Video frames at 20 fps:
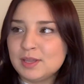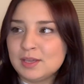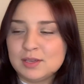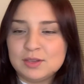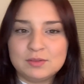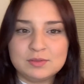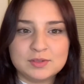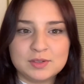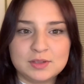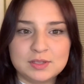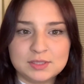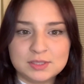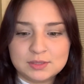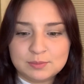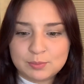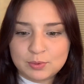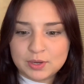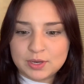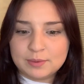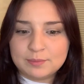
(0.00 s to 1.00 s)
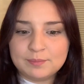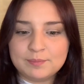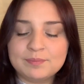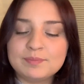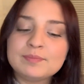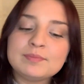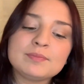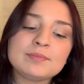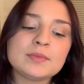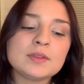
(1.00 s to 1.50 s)
using this to point.
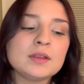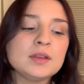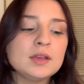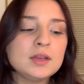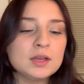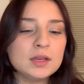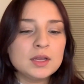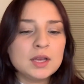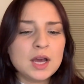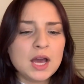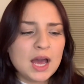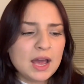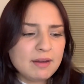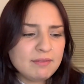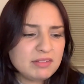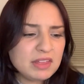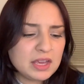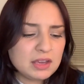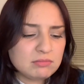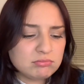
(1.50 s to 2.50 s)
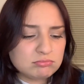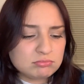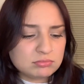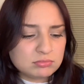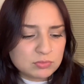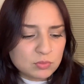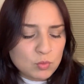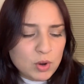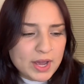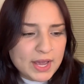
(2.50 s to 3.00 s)
I have
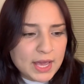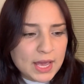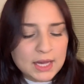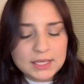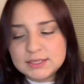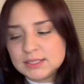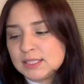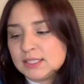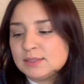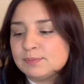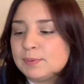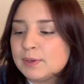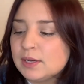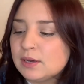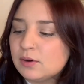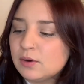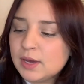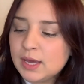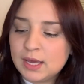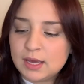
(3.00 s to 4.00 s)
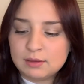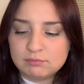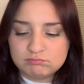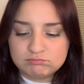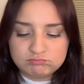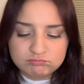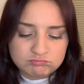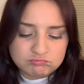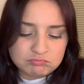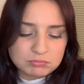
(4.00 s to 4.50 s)
like white accents, but okay.
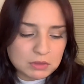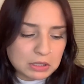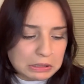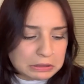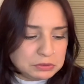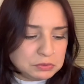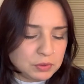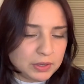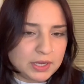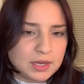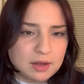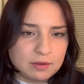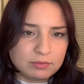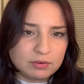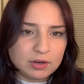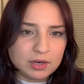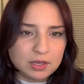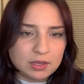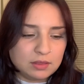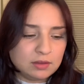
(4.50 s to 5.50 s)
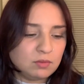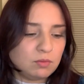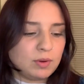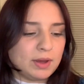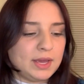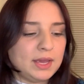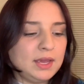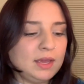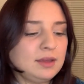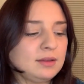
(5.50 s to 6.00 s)
Do I cover it in the
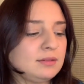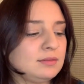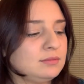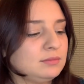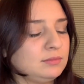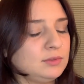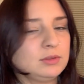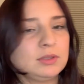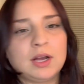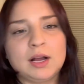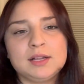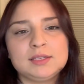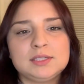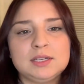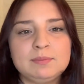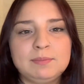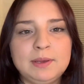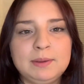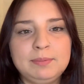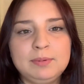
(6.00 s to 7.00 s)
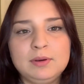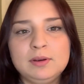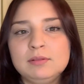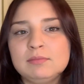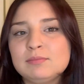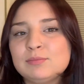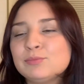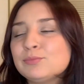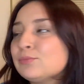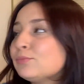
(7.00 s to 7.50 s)
white contact paper?
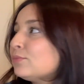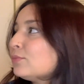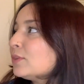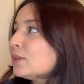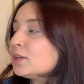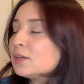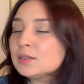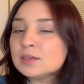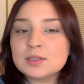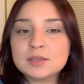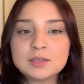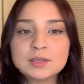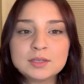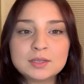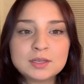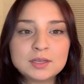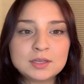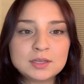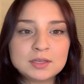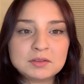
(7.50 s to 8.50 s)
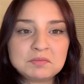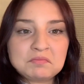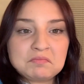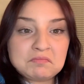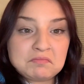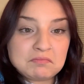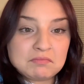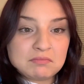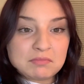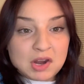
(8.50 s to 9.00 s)
I
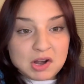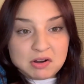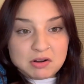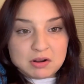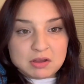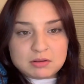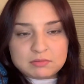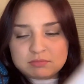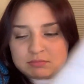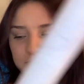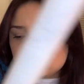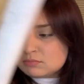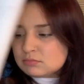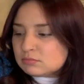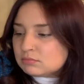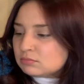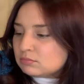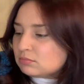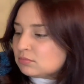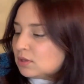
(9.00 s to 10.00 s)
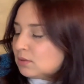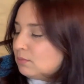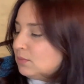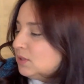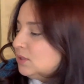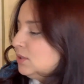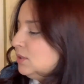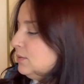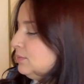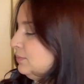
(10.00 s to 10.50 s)
don't know.
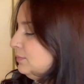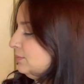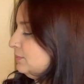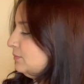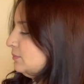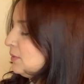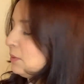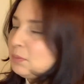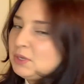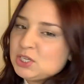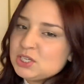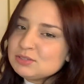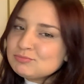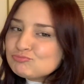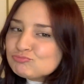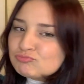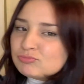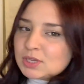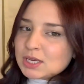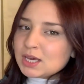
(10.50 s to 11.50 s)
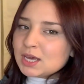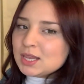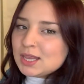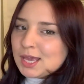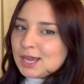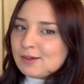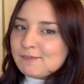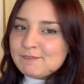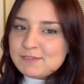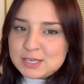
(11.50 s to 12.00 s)
Let me get like
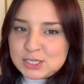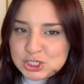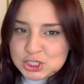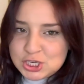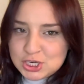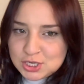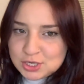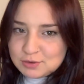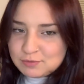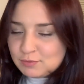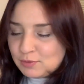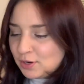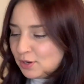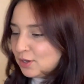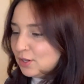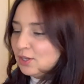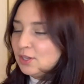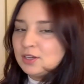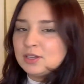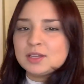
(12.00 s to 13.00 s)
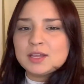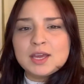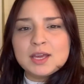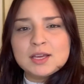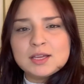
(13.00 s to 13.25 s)
a vision of what it'll look like.